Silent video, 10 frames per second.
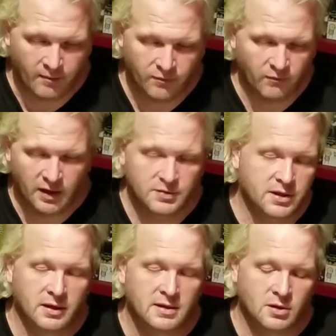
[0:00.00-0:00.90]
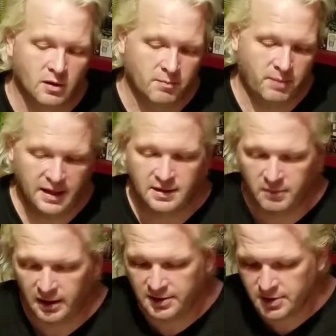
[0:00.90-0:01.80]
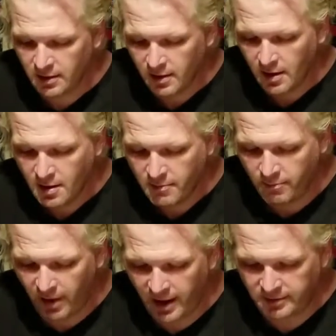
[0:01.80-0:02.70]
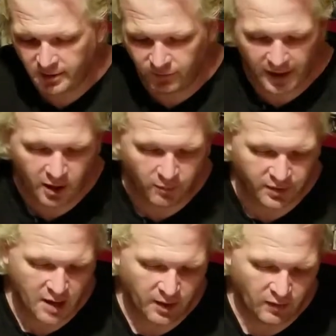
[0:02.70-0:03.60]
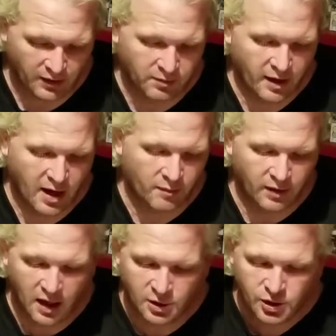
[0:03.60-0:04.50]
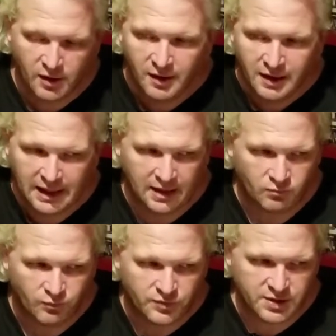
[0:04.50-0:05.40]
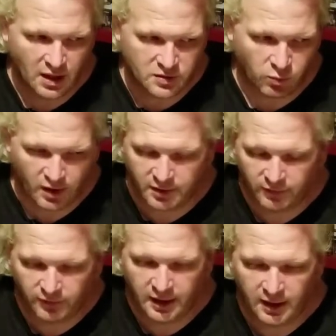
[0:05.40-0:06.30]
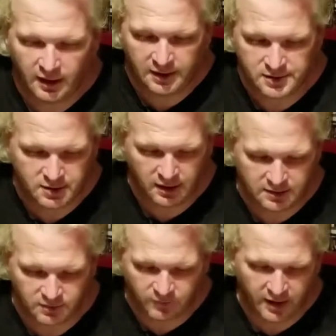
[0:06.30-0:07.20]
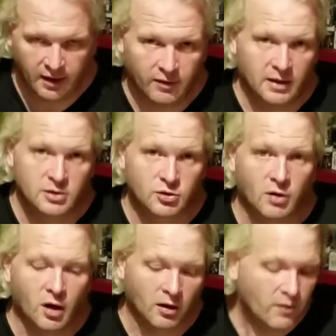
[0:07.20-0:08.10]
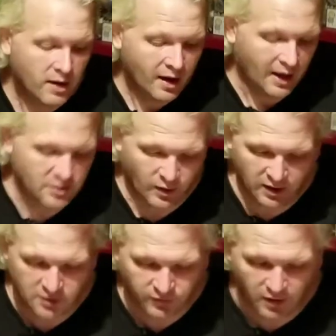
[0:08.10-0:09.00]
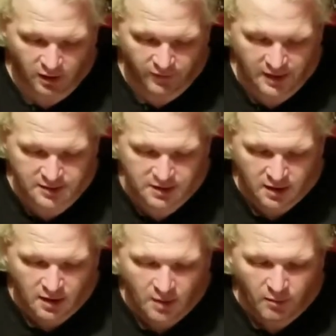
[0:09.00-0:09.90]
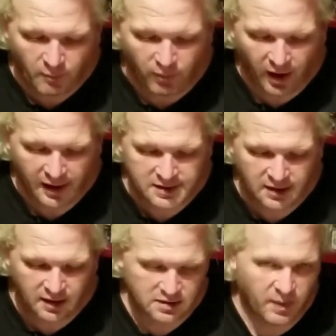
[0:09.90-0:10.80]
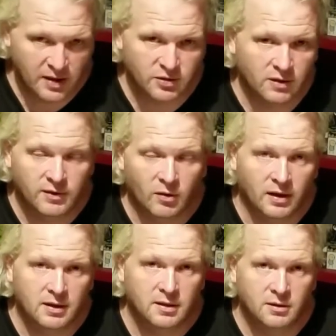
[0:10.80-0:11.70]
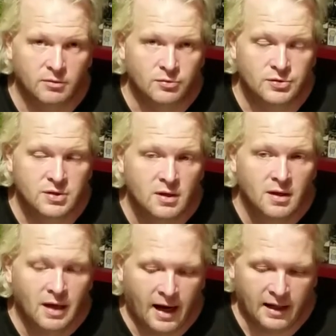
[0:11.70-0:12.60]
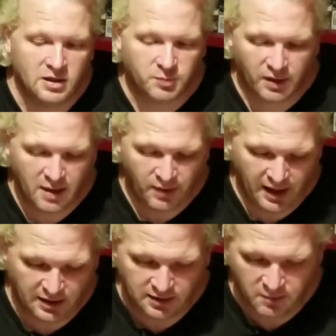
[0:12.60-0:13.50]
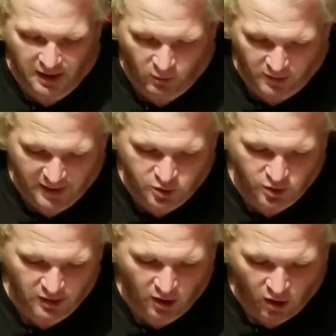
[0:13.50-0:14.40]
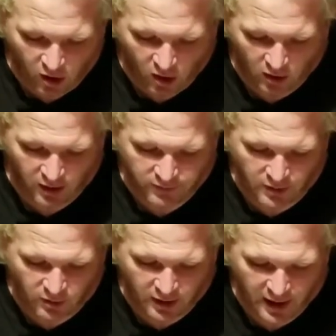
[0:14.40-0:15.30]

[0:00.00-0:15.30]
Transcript: video series on painting minis. But the Vallejo primer, I run it through my airbrush. It does wonderfully. It's very, very strong. That's what I use for all of this. But especially if you're going to use any spray paint, you may want to make sure that all of your